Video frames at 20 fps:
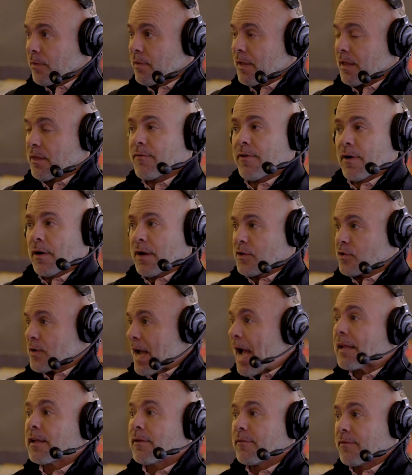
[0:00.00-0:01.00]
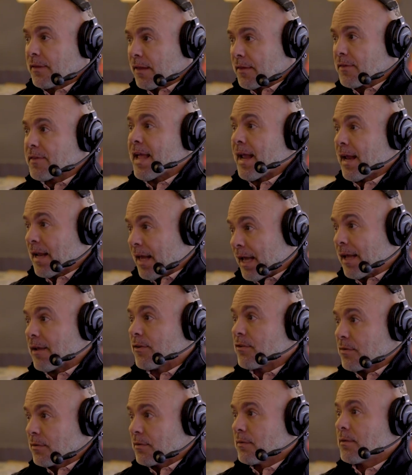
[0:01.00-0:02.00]
That's very attractive in this day and
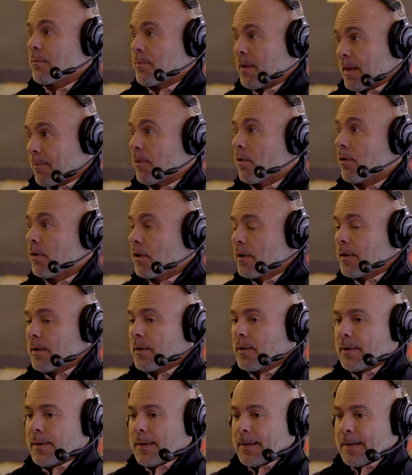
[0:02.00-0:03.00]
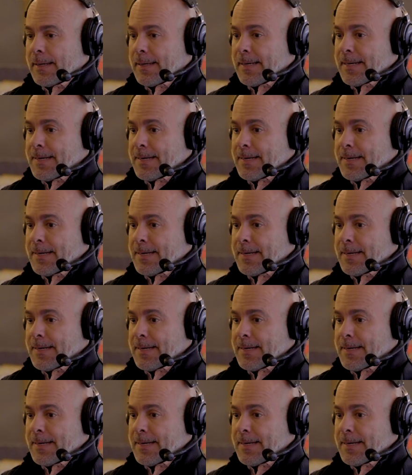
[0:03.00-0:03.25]
age to people. Yeah. Um,